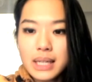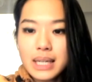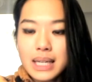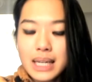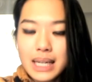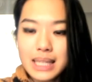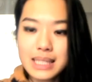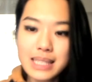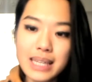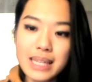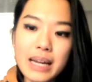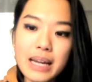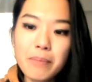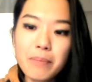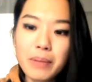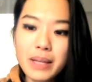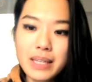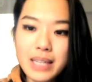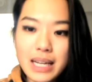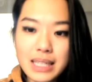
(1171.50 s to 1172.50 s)
Instead, I
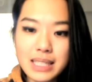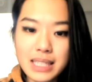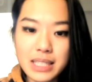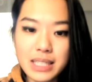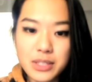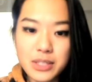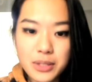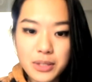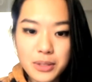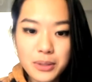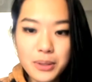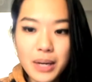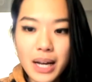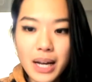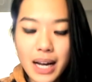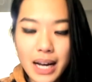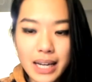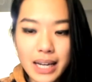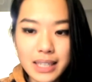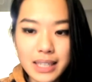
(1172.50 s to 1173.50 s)
played knight c2.
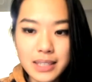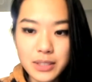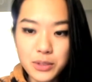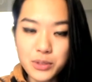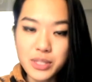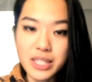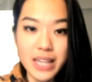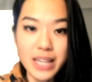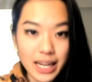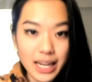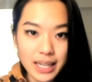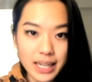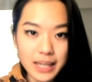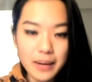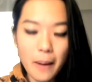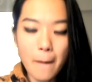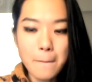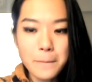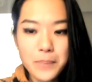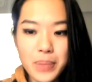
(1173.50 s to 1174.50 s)
I
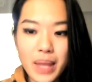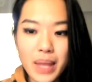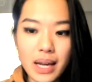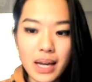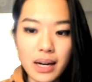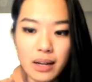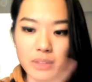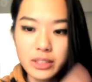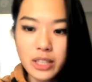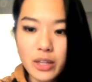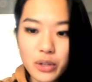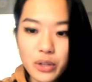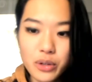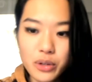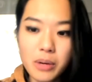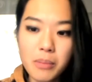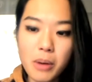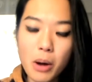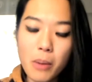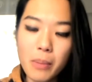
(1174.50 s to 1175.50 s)
hallucinated, and I'll tell you
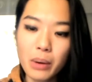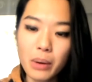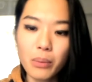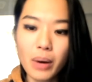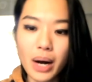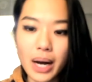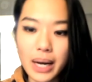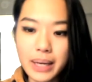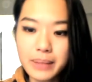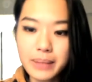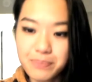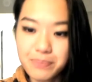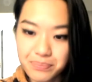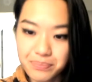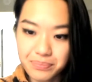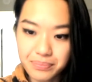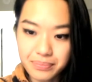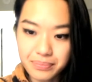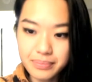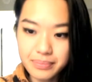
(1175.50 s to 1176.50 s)
in a moment why.
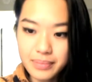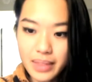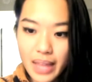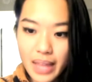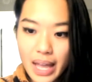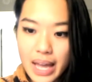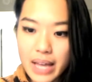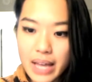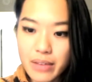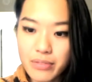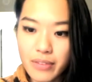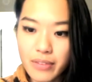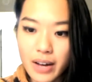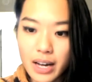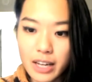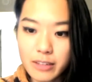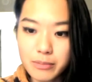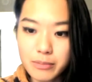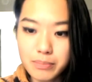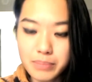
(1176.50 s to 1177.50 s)

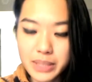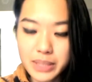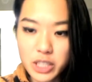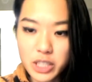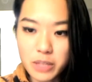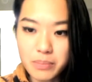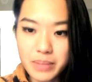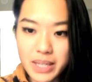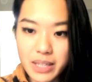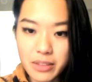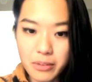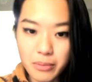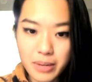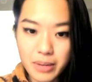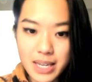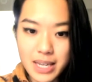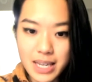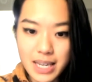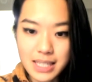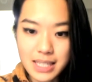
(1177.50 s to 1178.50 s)
a5, bishop
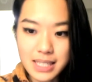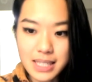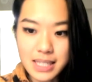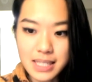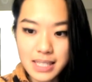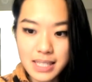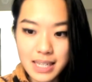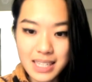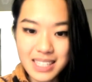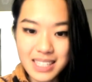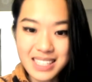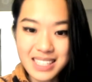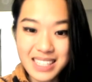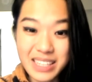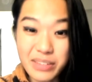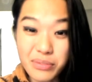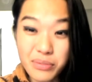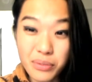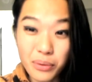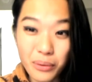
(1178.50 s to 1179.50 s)
e3, king c6,
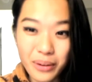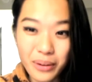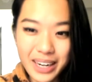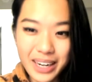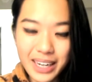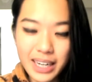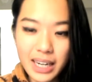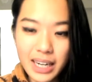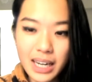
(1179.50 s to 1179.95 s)
c4.